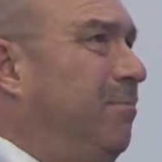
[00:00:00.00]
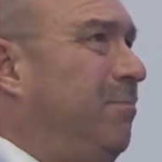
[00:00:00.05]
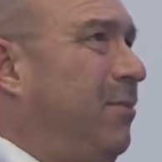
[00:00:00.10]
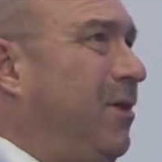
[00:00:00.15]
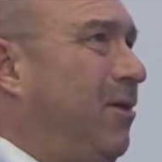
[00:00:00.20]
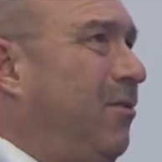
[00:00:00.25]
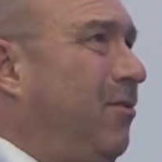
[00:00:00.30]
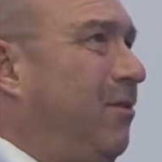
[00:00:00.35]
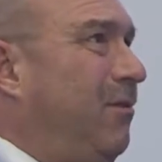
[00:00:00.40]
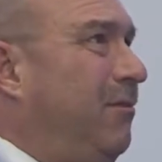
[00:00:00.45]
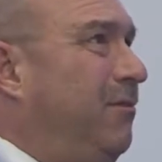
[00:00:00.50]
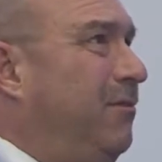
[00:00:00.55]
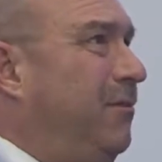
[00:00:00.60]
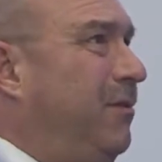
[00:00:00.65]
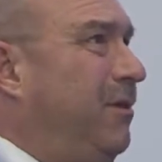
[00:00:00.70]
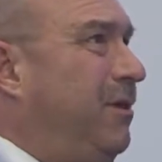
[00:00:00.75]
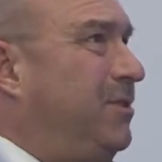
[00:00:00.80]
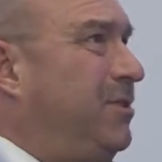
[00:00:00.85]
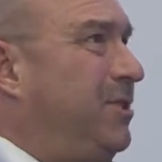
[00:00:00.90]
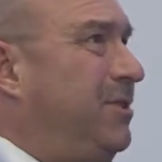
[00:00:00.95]
power of
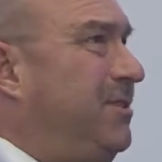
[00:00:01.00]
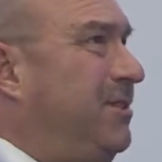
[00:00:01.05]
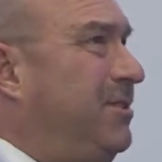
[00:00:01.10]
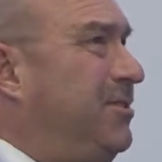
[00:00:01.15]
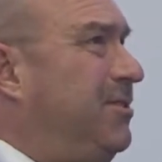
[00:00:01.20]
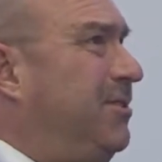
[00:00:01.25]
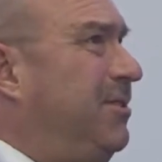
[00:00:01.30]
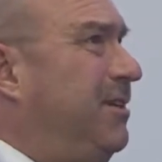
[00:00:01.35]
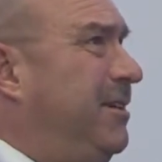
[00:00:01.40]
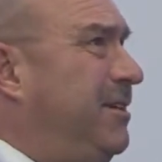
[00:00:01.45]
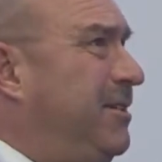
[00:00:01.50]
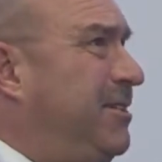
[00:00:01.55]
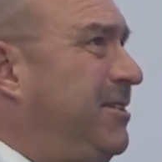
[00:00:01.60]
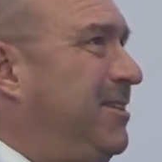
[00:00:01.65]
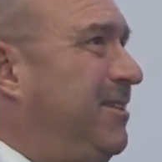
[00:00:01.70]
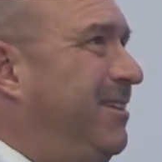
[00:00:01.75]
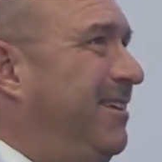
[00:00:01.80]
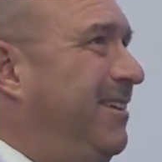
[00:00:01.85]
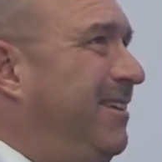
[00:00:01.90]
architecture is